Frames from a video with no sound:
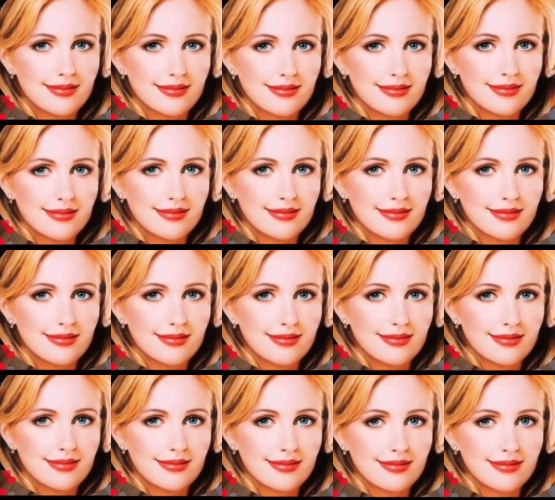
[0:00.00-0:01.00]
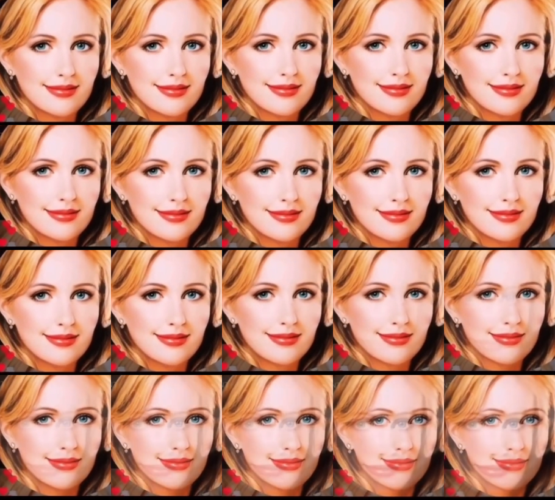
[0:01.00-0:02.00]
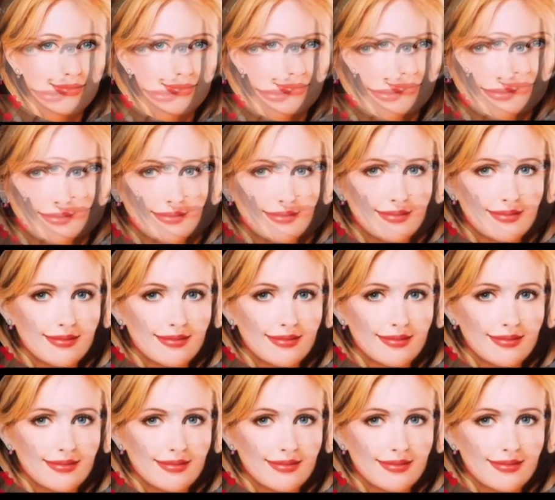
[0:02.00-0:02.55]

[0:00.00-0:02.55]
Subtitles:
Nothing is said.